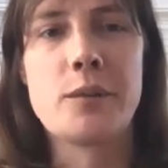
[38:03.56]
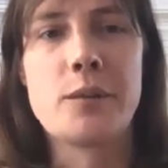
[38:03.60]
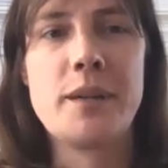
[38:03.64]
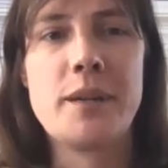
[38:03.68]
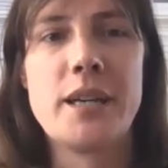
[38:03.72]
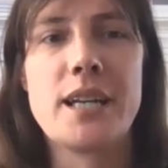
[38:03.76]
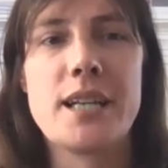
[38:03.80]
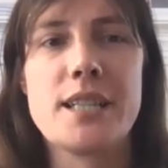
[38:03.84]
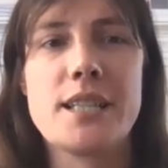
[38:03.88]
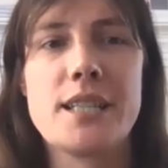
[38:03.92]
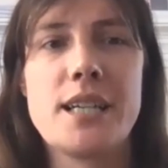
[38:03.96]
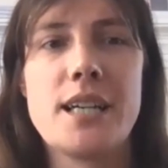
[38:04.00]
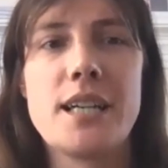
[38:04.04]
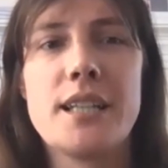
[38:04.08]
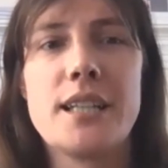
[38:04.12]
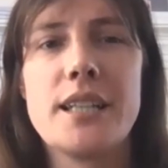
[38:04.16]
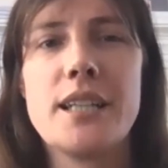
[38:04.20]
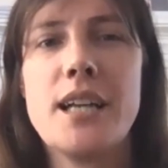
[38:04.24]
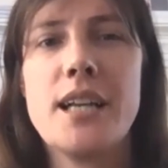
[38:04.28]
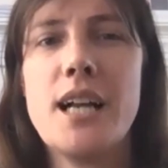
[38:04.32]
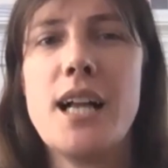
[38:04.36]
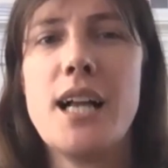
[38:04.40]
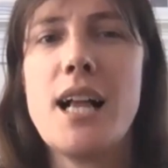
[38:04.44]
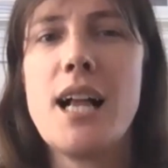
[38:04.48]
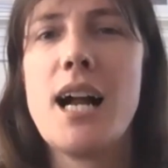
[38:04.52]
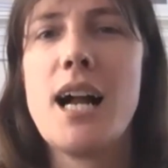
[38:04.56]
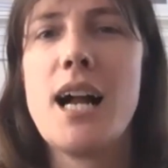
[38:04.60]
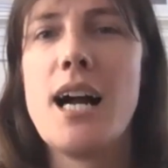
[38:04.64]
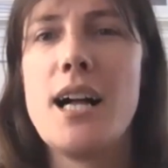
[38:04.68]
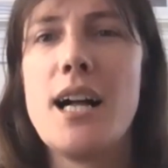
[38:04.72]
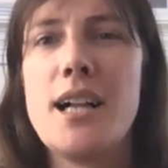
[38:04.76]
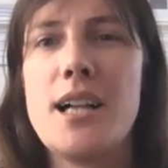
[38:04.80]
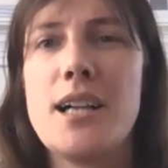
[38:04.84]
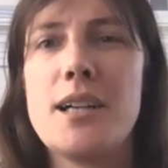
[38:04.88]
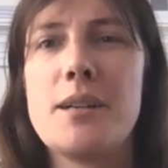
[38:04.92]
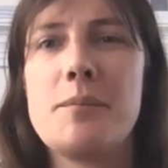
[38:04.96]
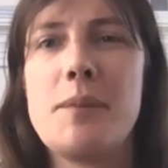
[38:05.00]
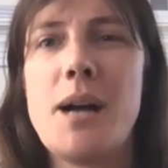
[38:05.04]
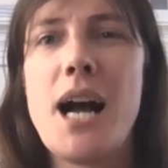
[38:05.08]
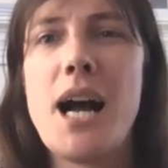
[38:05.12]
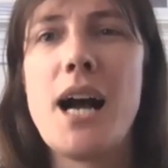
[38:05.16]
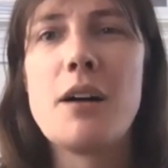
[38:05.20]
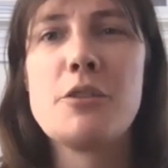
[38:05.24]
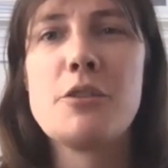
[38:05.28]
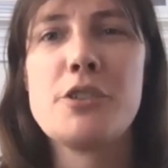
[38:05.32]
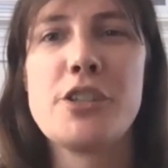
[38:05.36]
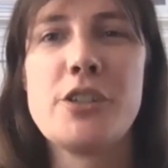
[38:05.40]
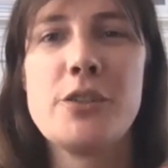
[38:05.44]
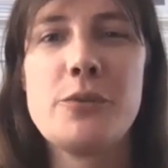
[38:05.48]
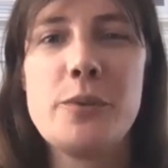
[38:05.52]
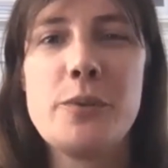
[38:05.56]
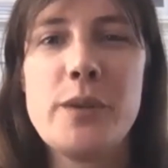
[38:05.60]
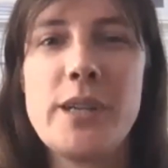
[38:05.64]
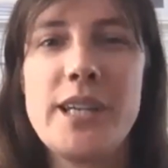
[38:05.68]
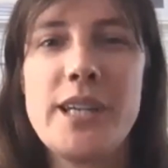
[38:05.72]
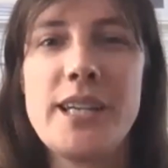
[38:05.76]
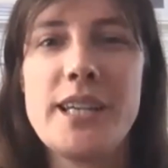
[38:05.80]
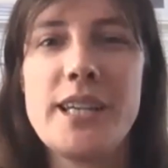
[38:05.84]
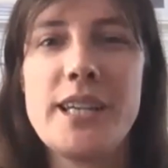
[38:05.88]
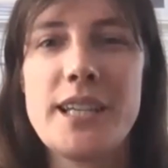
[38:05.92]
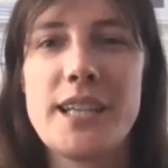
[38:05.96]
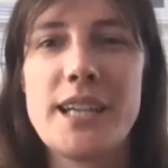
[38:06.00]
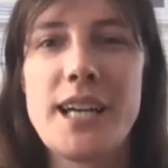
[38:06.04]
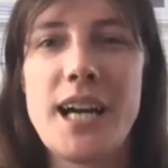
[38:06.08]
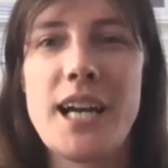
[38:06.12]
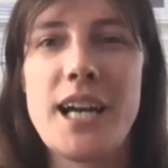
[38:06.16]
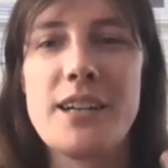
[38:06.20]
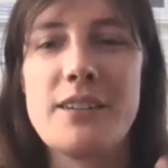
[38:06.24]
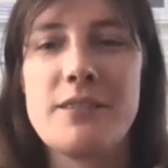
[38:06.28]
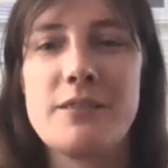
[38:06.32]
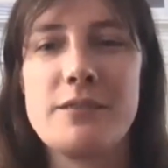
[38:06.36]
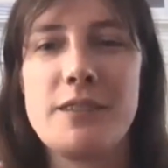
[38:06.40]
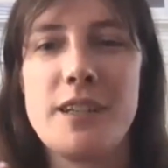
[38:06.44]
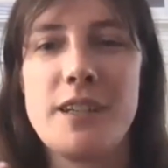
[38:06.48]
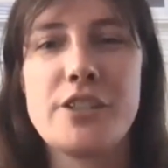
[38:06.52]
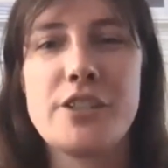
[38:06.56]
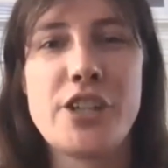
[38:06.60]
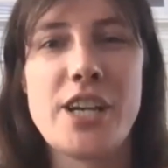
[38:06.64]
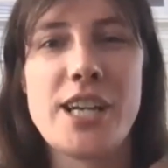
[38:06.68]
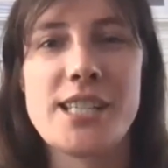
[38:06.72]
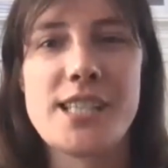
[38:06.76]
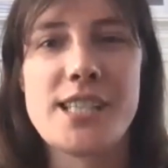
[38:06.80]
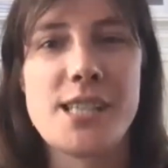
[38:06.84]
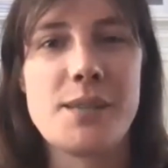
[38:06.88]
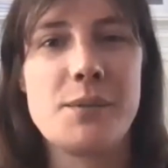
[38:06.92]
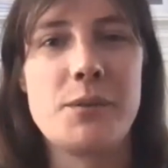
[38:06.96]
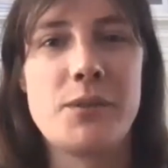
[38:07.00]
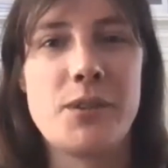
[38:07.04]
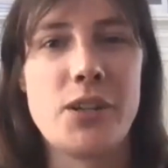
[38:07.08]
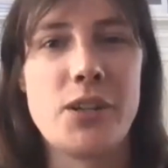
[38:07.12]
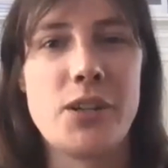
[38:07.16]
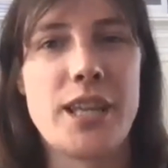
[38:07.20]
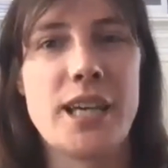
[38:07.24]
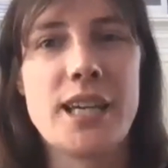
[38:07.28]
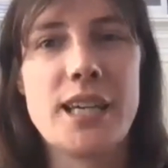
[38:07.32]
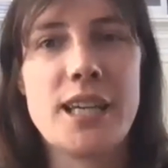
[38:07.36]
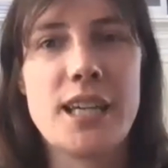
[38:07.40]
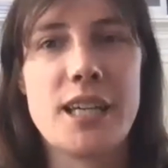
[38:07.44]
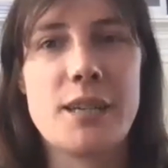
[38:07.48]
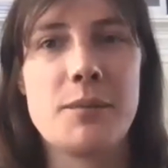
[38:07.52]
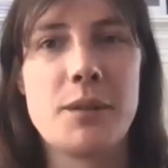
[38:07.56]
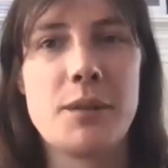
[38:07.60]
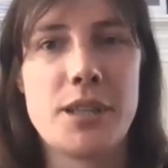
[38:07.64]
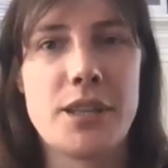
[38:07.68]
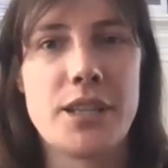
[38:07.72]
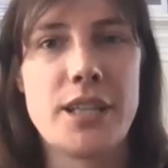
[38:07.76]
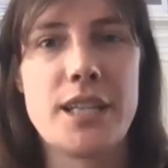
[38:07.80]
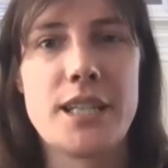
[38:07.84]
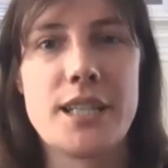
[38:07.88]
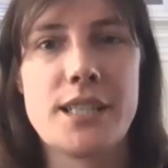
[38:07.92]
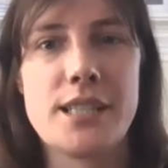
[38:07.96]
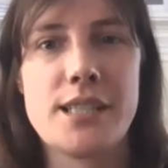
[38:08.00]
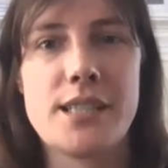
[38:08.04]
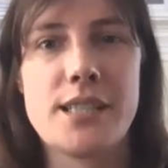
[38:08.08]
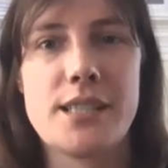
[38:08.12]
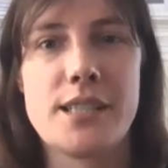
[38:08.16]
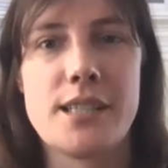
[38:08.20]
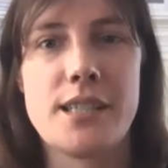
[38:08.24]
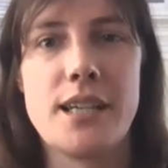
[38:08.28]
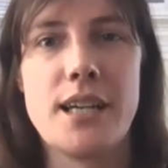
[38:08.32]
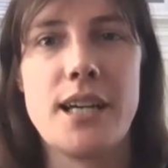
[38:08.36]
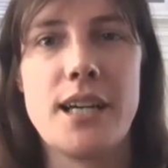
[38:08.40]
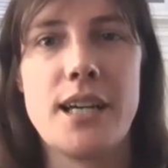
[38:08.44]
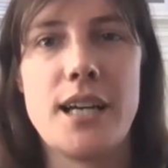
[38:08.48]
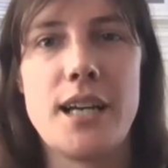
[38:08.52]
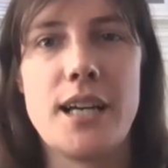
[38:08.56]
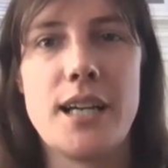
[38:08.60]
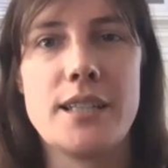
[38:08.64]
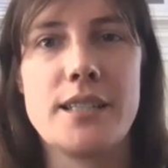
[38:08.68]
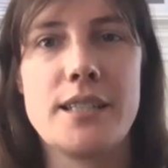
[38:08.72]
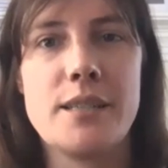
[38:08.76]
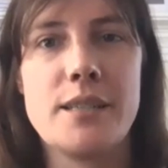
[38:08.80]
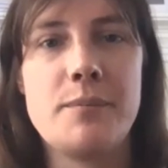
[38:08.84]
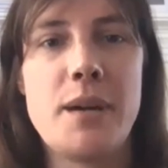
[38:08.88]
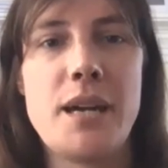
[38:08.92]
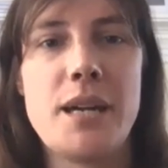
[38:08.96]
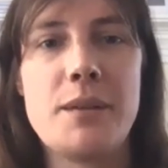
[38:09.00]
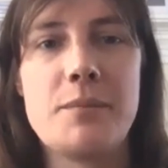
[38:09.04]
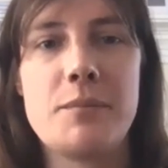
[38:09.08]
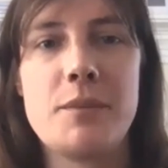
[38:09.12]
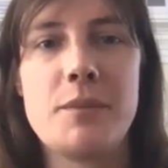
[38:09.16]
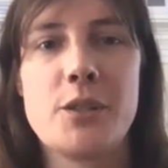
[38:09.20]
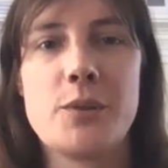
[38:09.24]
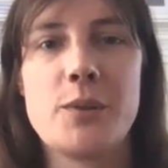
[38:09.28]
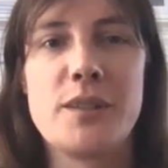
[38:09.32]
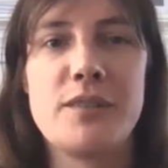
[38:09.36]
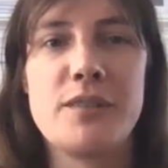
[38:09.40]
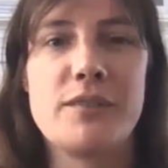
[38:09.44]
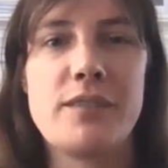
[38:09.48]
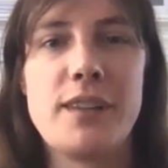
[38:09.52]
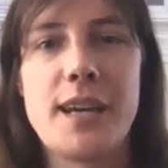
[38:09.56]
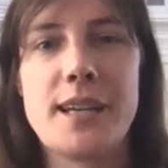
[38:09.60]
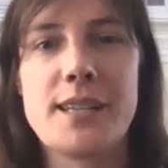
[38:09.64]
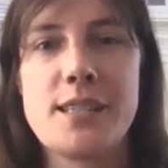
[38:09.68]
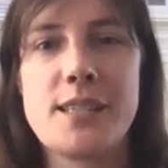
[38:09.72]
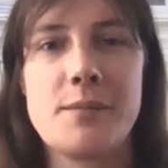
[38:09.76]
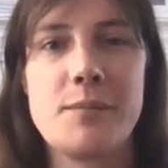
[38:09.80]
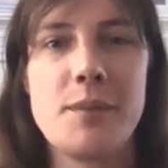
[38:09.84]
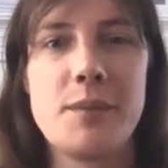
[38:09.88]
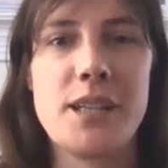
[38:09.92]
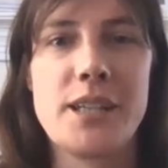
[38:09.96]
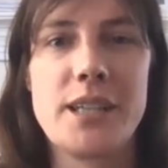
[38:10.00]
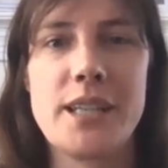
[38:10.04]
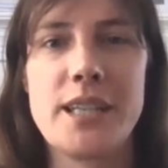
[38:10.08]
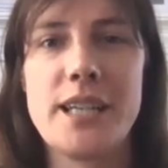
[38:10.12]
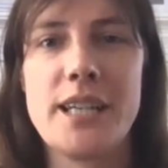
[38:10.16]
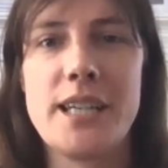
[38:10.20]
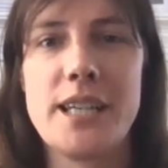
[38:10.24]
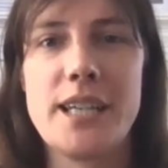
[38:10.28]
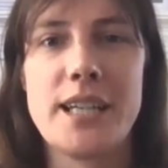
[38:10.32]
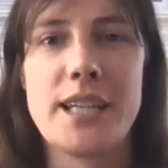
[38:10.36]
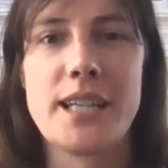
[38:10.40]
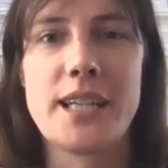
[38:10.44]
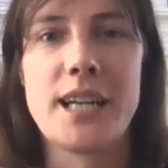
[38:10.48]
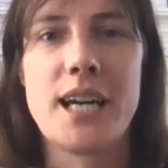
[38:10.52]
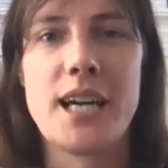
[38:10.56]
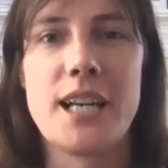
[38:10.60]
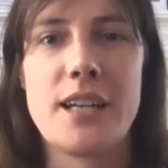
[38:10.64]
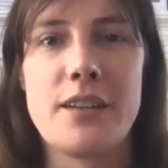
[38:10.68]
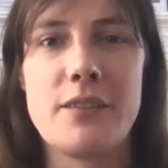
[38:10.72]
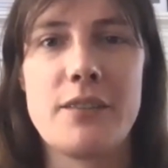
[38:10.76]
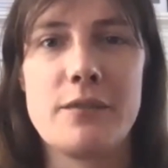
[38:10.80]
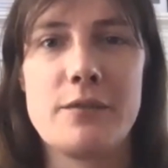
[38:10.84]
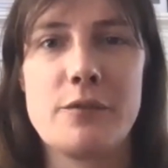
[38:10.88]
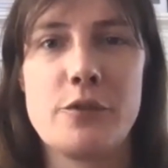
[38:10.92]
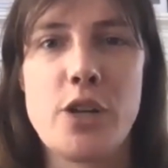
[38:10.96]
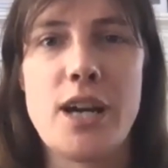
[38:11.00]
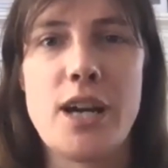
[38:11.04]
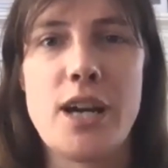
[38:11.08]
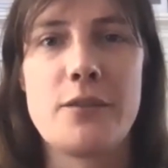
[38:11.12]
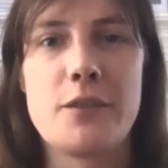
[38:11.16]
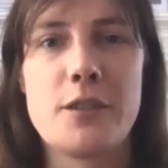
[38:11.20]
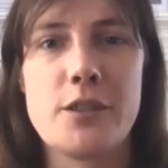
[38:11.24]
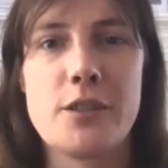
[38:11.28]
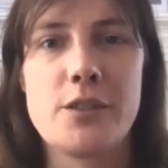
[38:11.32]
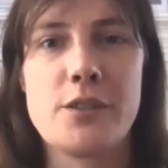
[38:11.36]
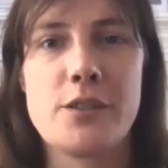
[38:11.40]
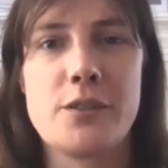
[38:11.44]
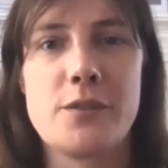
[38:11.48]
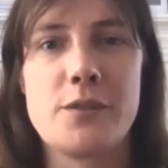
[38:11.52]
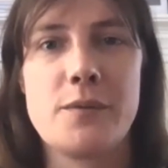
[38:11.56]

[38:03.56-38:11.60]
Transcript: being done, how should we kind of adjust some of our thinking about this debate between flexibility and kind of driver